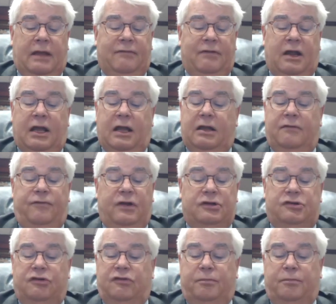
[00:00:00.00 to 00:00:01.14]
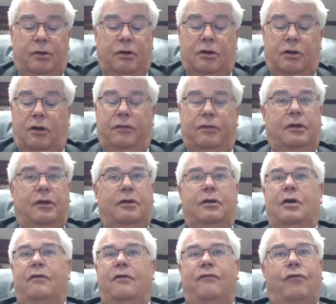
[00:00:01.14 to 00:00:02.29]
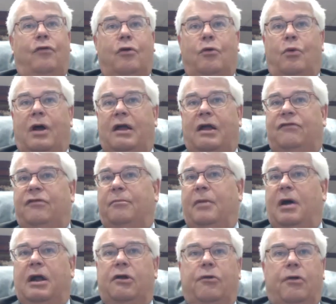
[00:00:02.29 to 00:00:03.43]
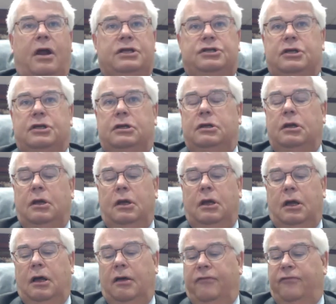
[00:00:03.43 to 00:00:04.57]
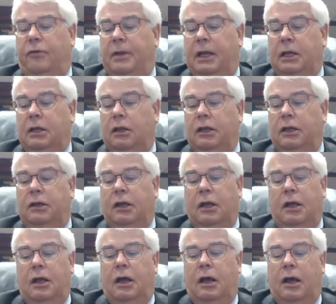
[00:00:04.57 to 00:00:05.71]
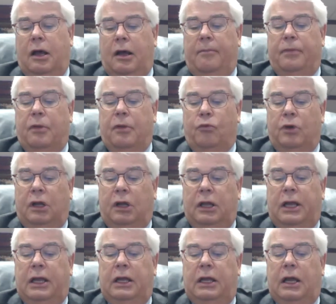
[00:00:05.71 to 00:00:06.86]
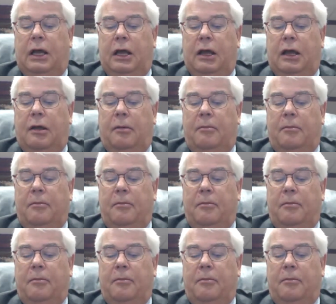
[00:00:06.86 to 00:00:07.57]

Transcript: Hackett Fisher's book on the 4 waves of migration from England, really are